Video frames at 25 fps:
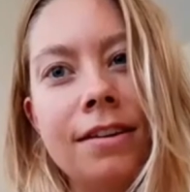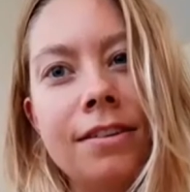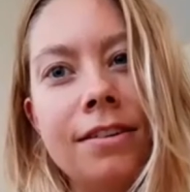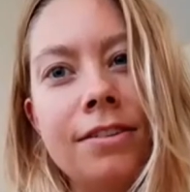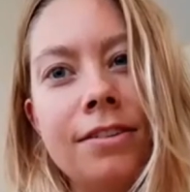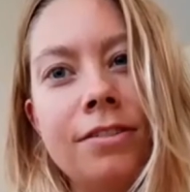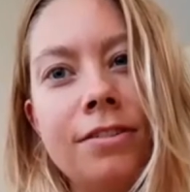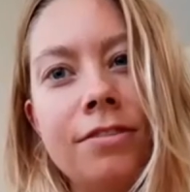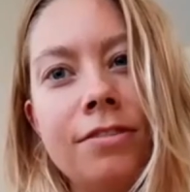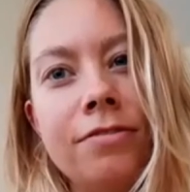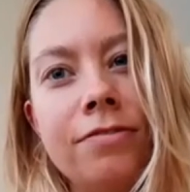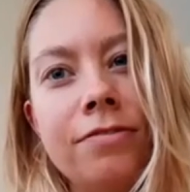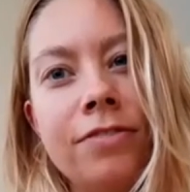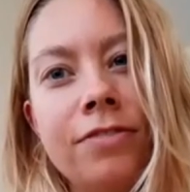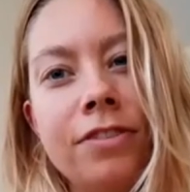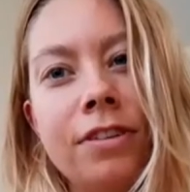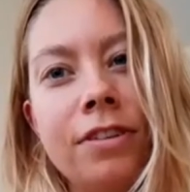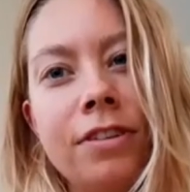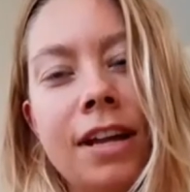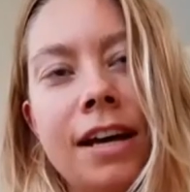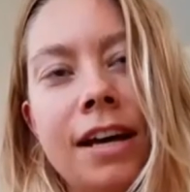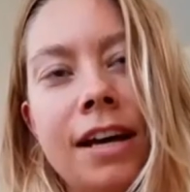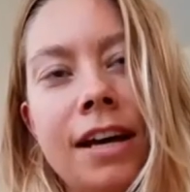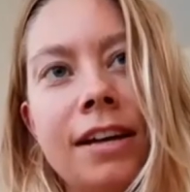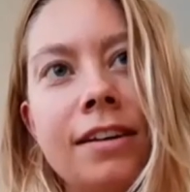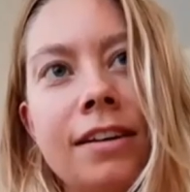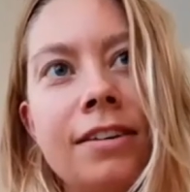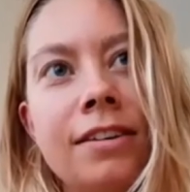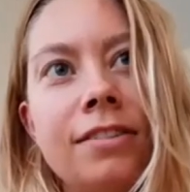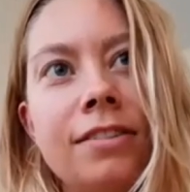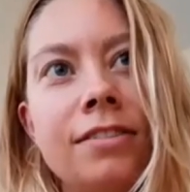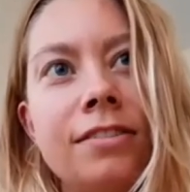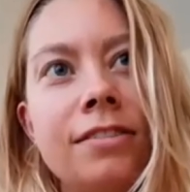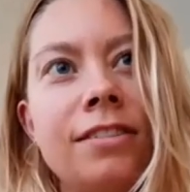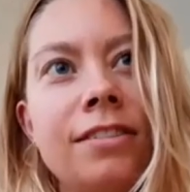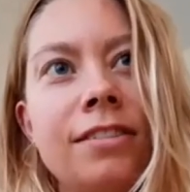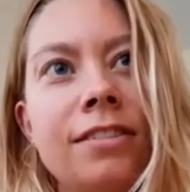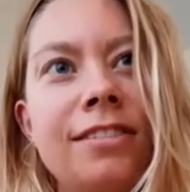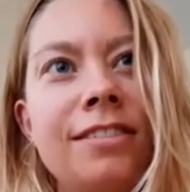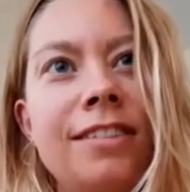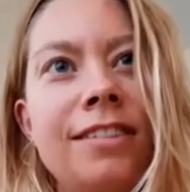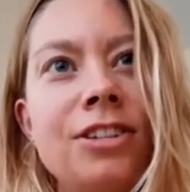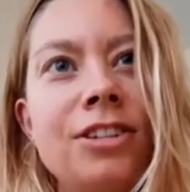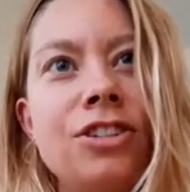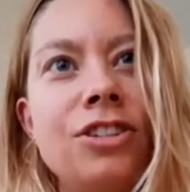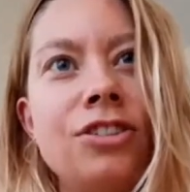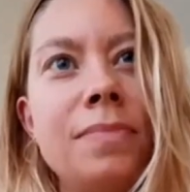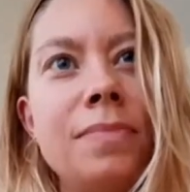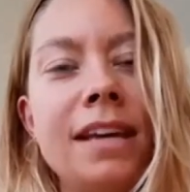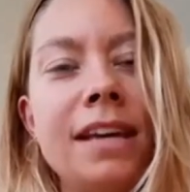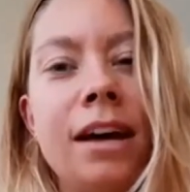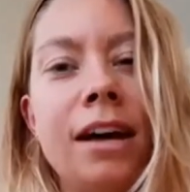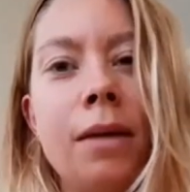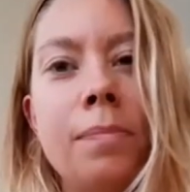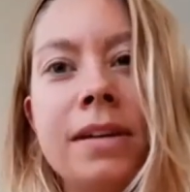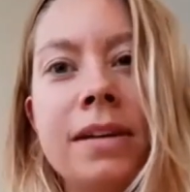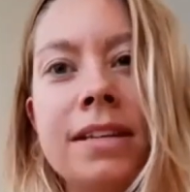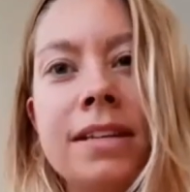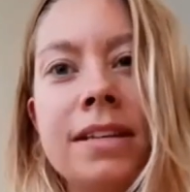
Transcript: Do you feel like, oh, I should be helping